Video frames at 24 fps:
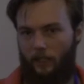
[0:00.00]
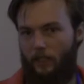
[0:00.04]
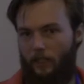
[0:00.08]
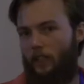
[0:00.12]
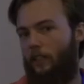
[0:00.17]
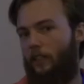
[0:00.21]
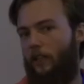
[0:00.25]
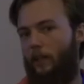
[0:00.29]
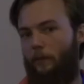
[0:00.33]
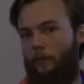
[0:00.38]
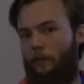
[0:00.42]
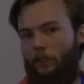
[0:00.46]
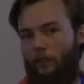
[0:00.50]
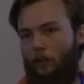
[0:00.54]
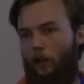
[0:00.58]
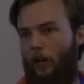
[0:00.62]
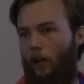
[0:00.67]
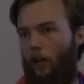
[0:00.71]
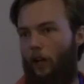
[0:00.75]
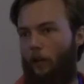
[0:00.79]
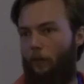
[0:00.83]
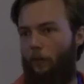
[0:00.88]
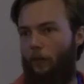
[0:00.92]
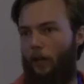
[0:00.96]
I set up to
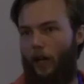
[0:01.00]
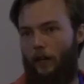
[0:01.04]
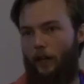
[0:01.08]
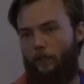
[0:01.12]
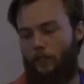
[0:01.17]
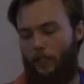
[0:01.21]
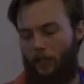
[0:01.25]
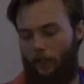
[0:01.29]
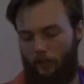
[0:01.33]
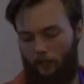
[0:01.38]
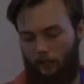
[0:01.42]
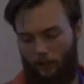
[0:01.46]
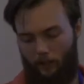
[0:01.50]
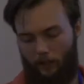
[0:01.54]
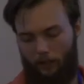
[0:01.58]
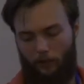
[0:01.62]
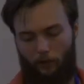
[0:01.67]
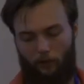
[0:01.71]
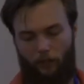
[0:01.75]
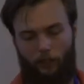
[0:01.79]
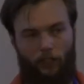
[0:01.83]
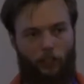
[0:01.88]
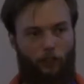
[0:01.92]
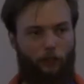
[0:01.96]
help life
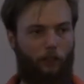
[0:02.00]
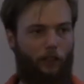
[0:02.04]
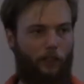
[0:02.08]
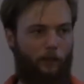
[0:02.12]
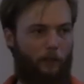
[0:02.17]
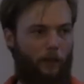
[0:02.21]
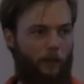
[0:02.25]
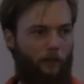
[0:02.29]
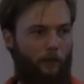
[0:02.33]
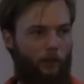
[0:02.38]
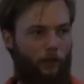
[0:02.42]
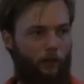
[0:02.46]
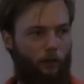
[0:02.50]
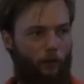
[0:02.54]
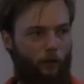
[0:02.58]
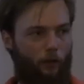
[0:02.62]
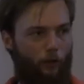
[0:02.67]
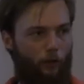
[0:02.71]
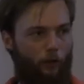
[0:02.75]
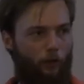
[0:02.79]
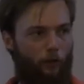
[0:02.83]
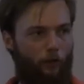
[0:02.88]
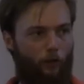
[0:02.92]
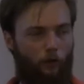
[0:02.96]
scientists, or generally people
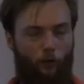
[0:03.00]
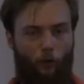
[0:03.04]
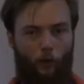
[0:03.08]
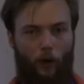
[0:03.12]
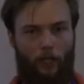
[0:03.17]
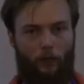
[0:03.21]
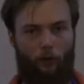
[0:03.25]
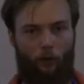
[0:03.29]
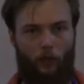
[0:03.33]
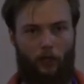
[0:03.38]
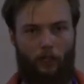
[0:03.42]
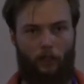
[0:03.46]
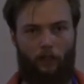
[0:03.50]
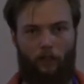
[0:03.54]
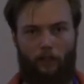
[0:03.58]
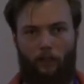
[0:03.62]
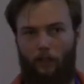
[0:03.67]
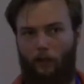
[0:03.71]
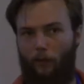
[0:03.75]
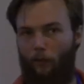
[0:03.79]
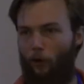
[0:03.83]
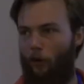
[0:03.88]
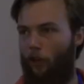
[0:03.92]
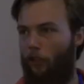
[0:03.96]
who, who do wet work in
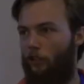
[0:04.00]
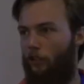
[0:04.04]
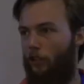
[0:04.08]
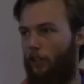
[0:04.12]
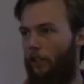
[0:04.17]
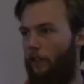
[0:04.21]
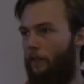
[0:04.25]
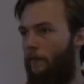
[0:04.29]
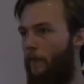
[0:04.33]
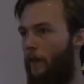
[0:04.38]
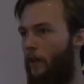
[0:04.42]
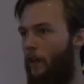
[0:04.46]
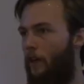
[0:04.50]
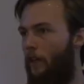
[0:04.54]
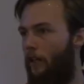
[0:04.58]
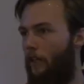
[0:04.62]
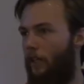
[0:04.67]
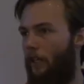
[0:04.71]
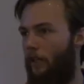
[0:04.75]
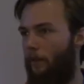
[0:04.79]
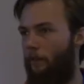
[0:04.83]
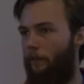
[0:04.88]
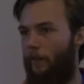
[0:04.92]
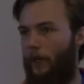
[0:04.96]
the laboratory,
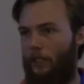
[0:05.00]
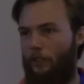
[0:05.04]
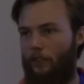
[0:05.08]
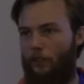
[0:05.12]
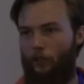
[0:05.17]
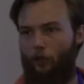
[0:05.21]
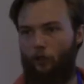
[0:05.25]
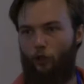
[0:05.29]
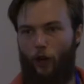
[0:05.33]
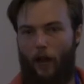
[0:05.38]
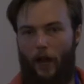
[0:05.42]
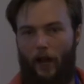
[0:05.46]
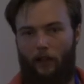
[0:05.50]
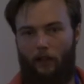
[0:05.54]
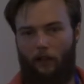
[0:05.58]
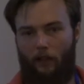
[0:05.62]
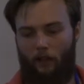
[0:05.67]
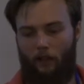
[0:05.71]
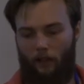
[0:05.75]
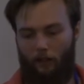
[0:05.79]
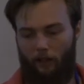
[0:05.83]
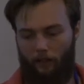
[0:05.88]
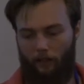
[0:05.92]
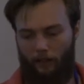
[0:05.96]
keep better
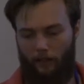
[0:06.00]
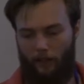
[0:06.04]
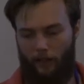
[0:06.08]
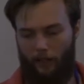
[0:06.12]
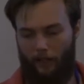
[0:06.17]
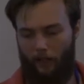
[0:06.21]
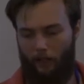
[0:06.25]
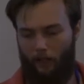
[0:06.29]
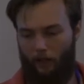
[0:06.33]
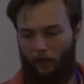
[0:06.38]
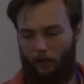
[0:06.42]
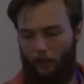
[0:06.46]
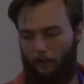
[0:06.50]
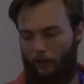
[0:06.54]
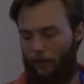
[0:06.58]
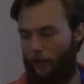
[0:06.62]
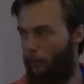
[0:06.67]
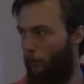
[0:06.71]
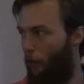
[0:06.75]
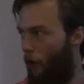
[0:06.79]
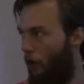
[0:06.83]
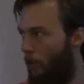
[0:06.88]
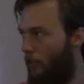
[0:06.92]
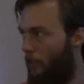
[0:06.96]
track of their, of
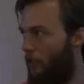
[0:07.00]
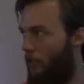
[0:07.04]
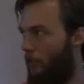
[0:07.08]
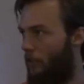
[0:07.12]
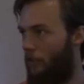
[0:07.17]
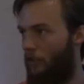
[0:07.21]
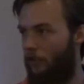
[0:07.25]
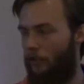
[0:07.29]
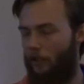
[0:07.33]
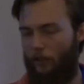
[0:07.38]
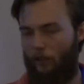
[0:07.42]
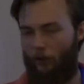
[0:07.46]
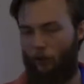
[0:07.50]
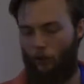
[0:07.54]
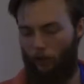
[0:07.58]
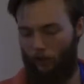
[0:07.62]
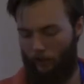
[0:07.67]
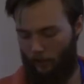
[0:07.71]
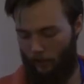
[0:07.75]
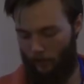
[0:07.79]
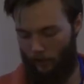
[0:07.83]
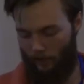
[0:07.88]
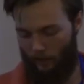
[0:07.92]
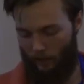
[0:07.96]
their processes and
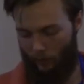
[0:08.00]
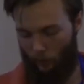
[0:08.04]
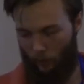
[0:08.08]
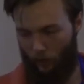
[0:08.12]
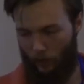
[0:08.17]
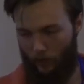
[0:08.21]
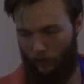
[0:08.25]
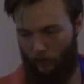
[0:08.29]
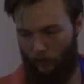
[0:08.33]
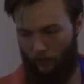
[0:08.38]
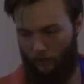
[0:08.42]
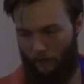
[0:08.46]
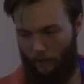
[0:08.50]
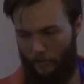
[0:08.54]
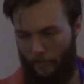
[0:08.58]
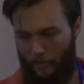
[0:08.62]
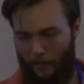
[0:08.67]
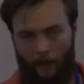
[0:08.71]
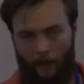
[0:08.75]
organize their work.